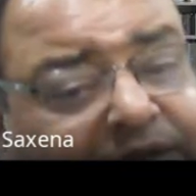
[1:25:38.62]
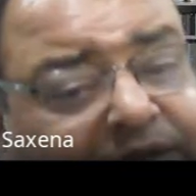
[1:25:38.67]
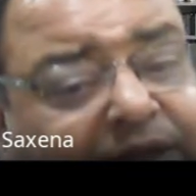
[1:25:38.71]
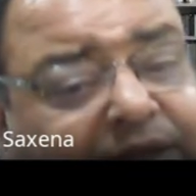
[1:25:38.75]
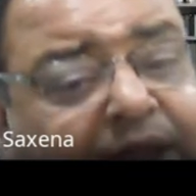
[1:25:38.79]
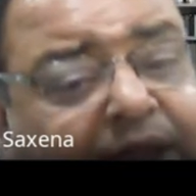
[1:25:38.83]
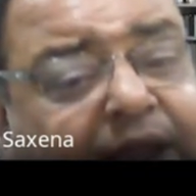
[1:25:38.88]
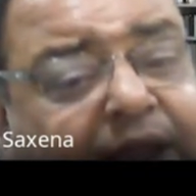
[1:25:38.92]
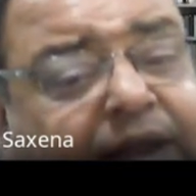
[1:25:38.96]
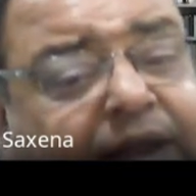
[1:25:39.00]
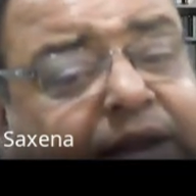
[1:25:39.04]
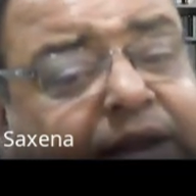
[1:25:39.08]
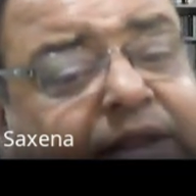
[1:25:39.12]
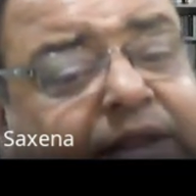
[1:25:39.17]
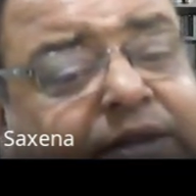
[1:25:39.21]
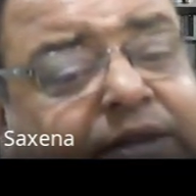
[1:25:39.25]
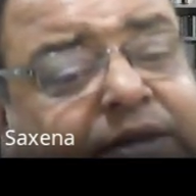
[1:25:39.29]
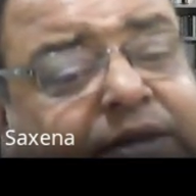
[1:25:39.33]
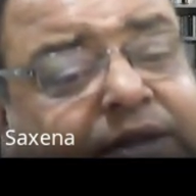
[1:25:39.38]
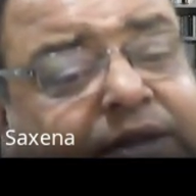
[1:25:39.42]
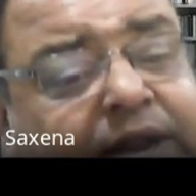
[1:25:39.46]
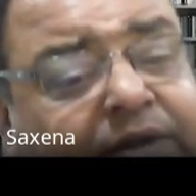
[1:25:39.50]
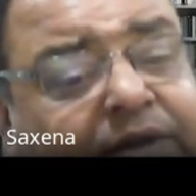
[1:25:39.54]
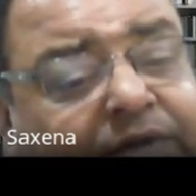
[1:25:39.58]
and
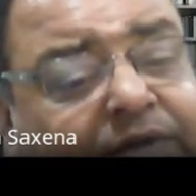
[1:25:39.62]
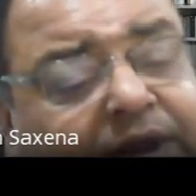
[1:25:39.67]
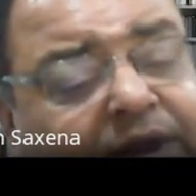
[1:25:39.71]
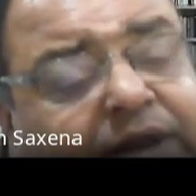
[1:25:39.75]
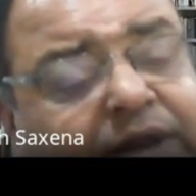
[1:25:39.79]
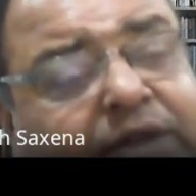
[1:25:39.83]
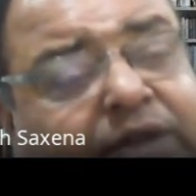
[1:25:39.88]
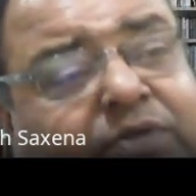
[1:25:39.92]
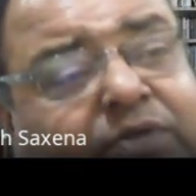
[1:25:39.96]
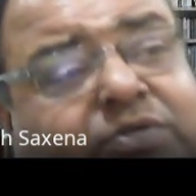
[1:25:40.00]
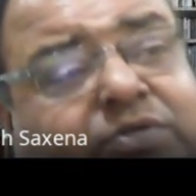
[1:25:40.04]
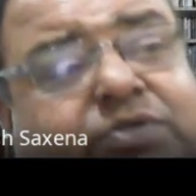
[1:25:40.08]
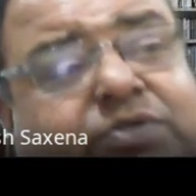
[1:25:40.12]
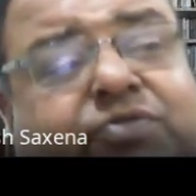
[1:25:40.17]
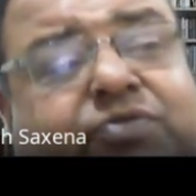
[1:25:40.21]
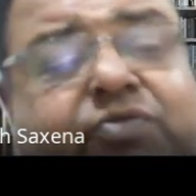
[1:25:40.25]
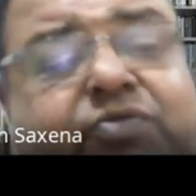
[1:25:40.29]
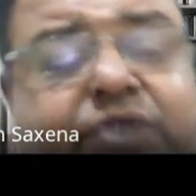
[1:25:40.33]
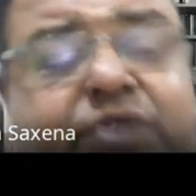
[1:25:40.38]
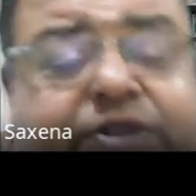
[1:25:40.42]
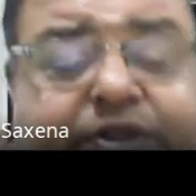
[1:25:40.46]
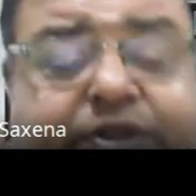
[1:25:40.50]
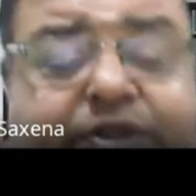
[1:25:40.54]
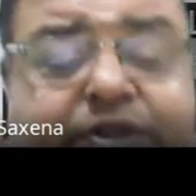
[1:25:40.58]
digital radios
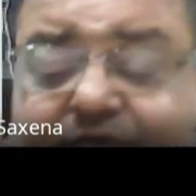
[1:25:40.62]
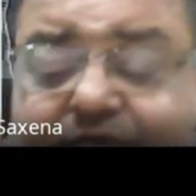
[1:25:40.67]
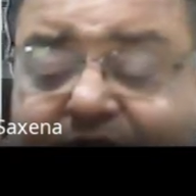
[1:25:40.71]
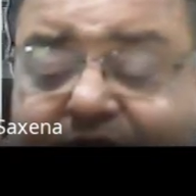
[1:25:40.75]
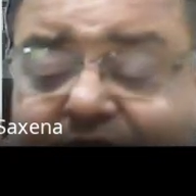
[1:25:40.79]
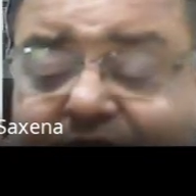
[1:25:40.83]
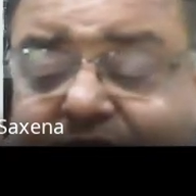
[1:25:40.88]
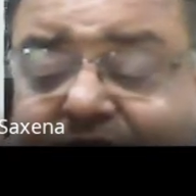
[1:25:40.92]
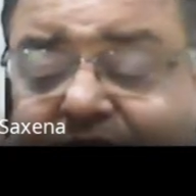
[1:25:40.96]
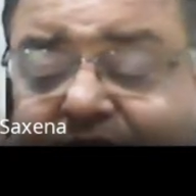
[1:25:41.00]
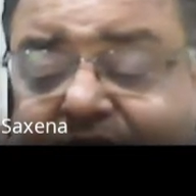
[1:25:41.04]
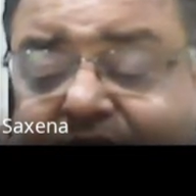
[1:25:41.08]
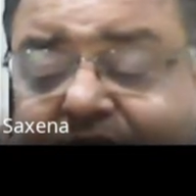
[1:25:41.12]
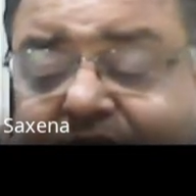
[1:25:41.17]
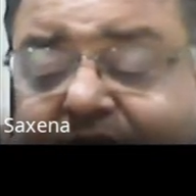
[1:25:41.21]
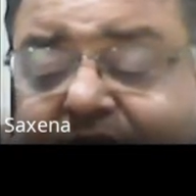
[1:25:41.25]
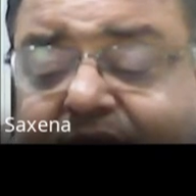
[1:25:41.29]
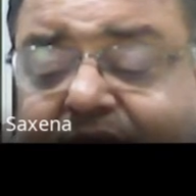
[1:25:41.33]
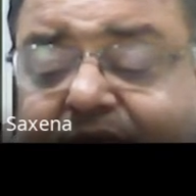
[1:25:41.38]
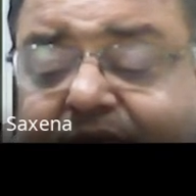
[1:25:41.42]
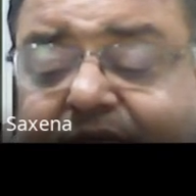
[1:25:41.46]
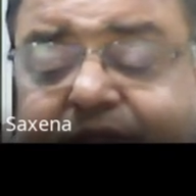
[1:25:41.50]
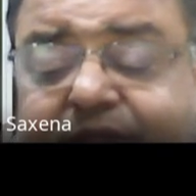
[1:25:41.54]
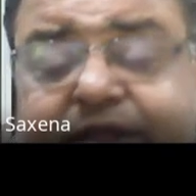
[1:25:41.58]
receivers.
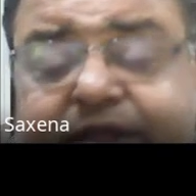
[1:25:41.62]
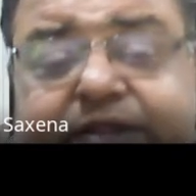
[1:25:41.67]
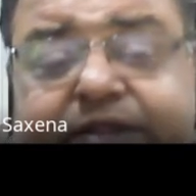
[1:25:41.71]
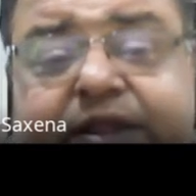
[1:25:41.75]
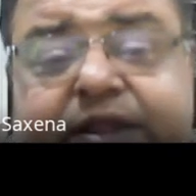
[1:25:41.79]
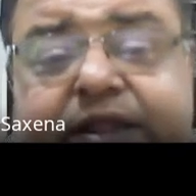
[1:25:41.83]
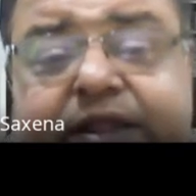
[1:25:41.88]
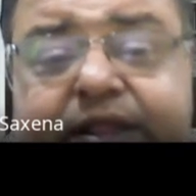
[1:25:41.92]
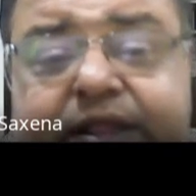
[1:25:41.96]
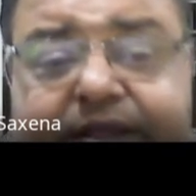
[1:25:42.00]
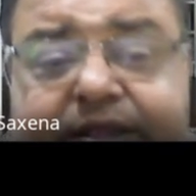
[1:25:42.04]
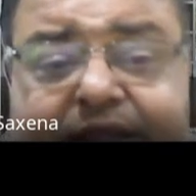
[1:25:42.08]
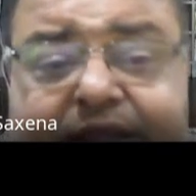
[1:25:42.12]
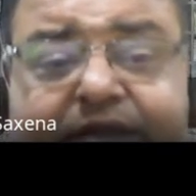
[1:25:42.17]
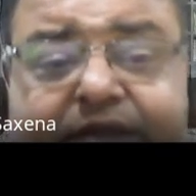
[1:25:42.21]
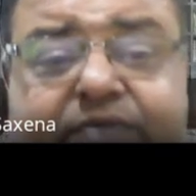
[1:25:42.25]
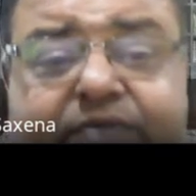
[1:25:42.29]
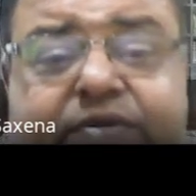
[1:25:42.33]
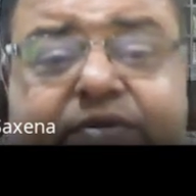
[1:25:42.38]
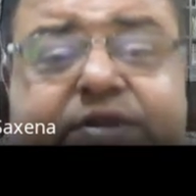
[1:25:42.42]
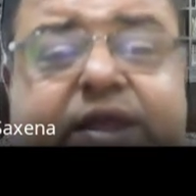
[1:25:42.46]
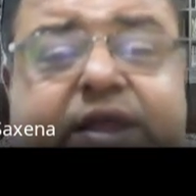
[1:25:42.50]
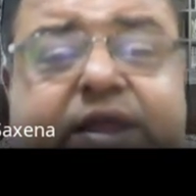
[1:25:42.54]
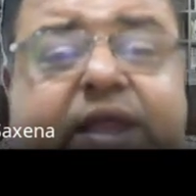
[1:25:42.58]
These are the things which
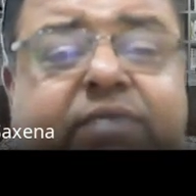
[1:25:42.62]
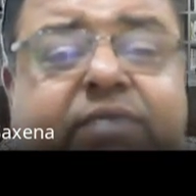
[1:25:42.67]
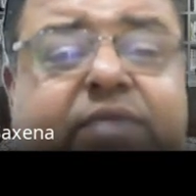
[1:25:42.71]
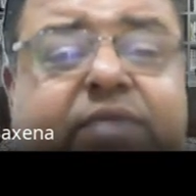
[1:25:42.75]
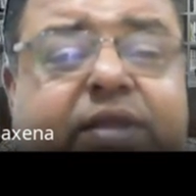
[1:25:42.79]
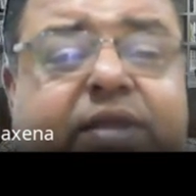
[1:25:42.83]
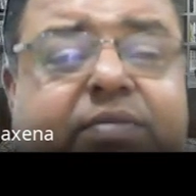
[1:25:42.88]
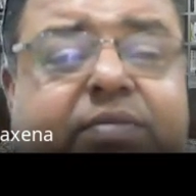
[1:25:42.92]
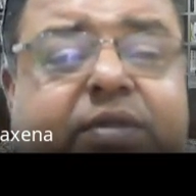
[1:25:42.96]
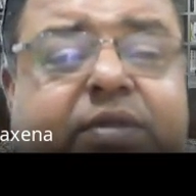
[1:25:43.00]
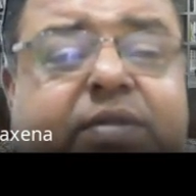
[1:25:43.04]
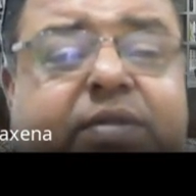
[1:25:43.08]
are available.